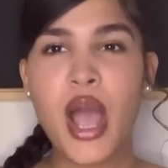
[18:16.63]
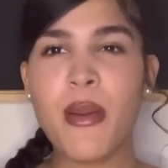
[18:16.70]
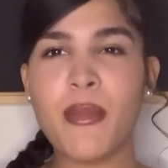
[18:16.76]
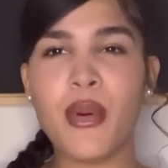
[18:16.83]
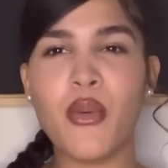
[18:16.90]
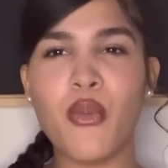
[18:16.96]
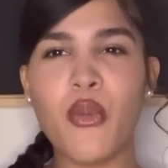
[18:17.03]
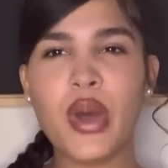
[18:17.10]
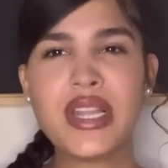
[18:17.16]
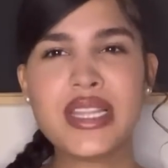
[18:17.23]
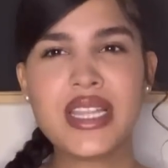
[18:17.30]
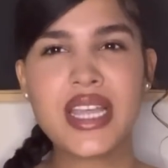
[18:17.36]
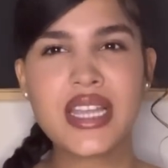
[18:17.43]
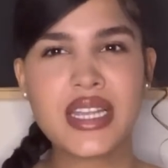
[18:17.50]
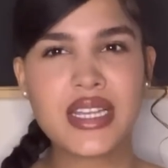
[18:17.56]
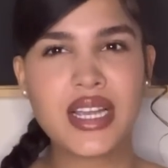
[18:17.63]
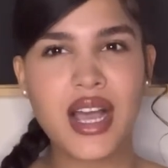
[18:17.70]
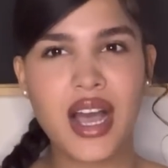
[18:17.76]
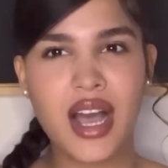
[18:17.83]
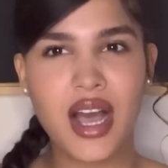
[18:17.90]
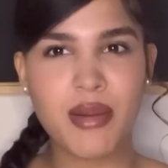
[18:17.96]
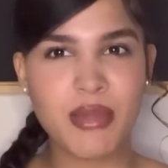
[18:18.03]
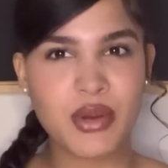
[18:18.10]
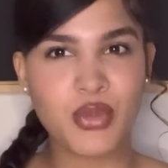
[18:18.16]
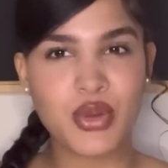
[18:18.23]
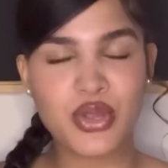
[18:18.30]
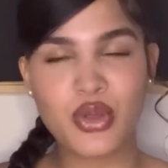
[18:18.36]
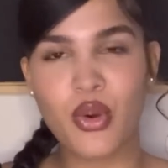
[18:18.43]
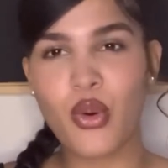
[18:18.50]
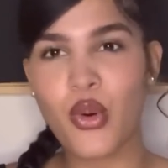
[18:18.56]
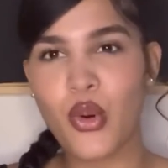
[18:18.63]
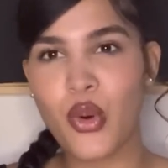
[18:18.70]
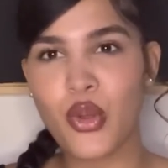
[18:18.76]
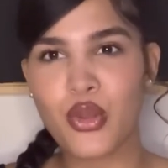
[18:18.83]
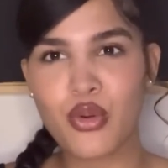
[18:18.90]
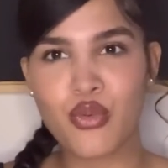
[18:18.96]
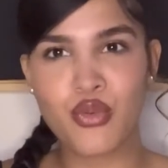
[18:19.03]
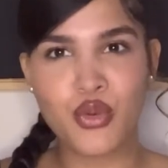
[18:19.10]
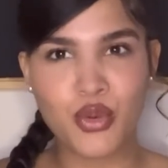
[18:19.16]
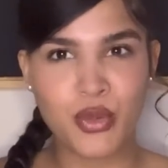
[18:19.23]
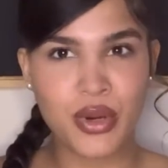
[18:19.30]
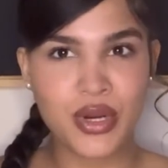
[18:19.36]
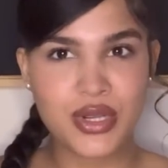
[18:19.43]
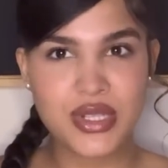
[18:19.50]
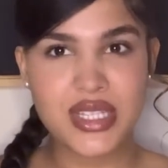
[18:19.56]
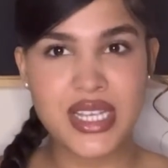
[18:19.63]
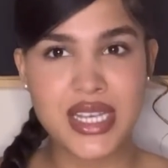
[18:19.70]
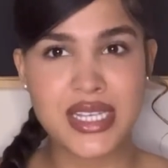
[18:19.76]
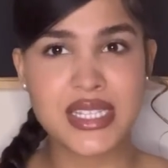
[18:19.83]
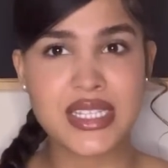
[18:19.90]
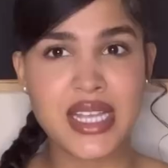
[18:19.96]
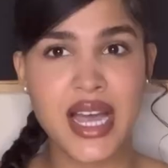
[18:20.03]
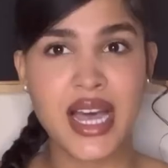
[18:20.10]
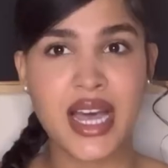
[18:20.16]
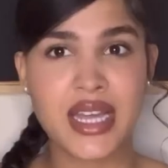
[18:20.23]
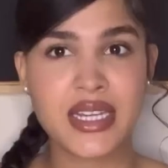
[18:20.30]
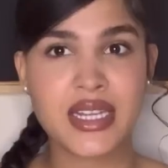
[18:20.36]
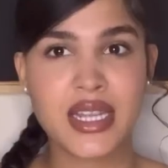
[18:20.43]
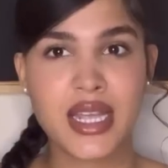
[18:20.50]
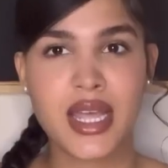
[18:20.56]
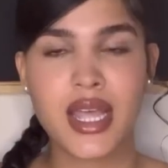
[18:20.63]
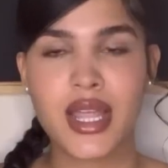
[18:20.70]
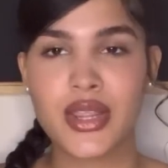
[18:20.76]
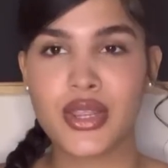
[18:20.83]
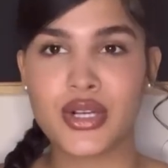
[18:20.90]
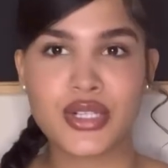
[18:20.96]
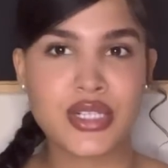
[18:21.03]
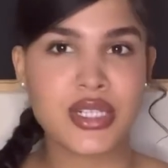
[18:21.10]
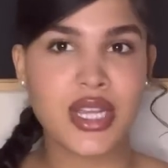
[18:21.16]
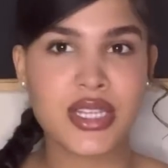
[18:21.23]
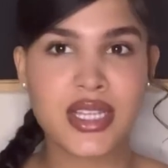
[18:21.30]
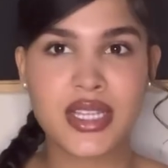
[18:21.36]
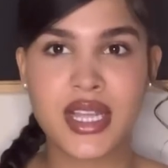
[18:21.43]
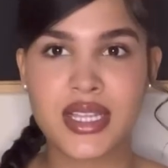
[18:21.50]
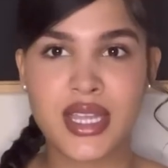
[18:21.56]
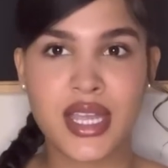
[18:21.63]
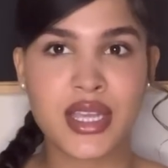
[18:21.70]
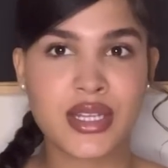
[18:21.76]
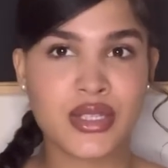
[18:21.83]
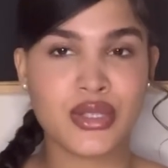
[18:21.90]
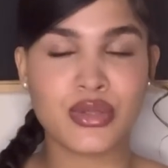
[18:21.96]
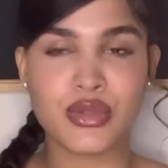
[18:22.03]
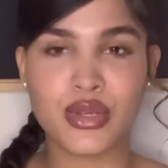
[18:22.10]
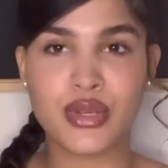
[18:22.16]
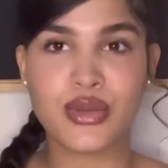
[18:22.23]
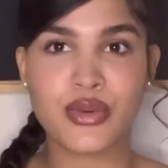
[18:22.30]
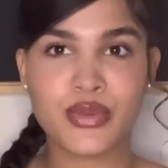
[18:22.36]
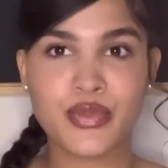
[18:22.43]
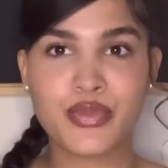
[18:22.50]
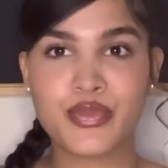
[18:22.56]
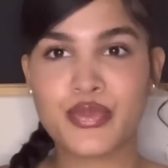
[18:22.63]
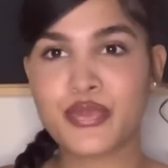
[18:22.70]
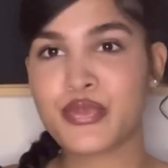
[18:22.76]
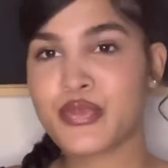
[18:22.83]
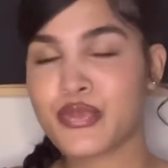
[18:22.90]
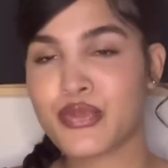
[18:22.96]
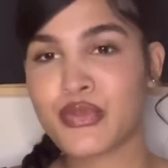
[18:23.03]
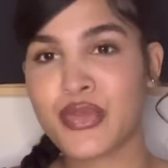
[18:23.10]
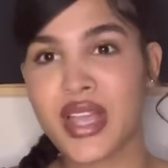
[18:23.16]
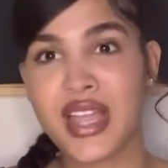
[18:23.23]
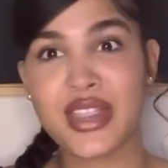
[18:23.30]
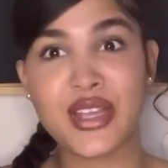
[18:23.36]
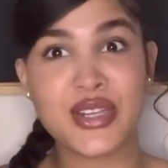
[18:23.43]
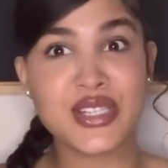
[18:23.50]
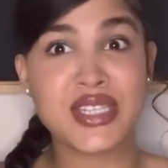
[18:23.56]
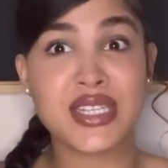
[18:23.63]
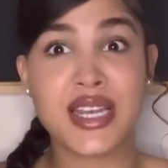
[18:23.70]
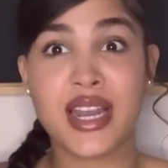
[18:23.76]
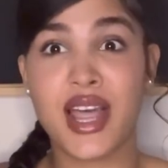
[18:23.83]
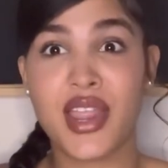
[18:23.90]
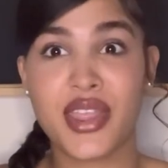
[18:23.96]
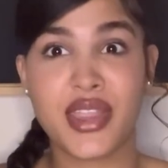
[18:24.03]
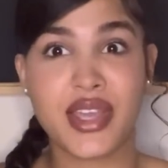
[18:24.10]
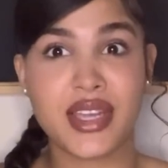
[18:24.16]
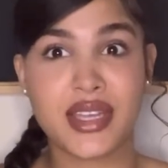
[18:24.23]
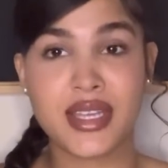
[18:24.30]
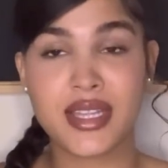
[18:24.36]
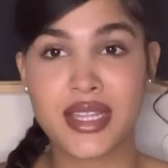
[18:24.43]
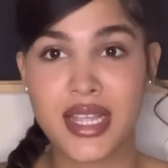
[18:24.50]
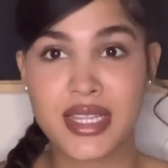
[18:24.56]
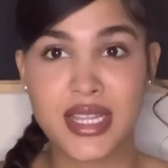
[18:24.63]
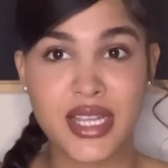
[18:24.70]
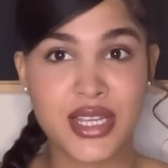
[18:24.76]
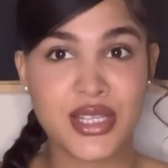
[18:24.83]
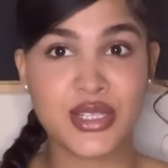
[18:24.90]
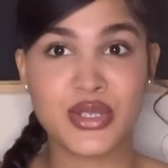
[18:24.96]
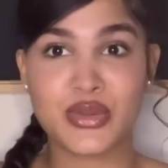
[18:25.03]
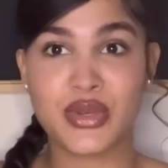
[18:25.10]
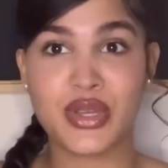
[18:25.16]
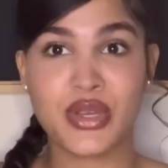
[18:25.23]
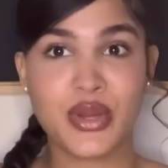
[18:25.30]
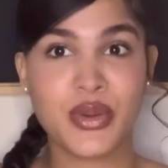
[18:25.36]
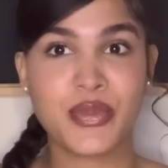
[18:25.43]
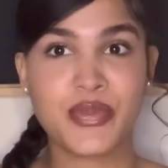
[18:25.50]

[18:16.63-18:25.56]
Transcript: But one thing in common with all the rumors is that there's nothing that they can do to you there's nothing that they can do to you.